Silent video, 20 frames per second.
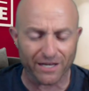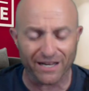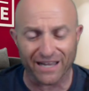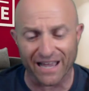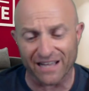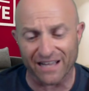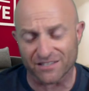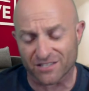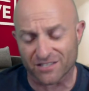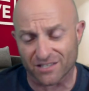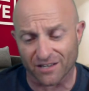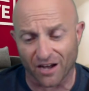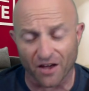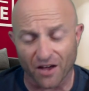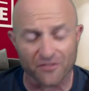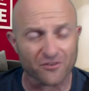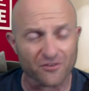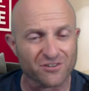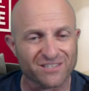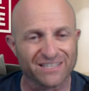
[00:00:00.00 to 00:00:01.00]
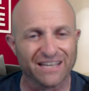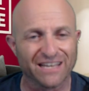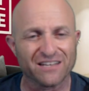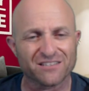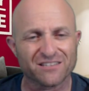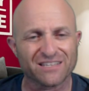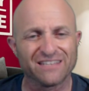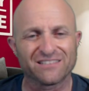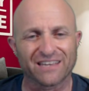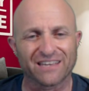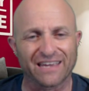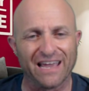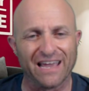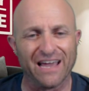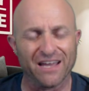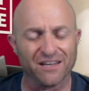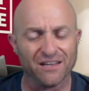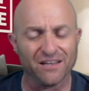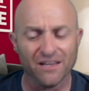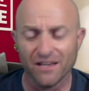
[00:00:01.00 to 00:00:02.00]
against other citizens,
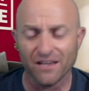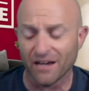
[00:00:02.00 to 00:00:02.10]
again,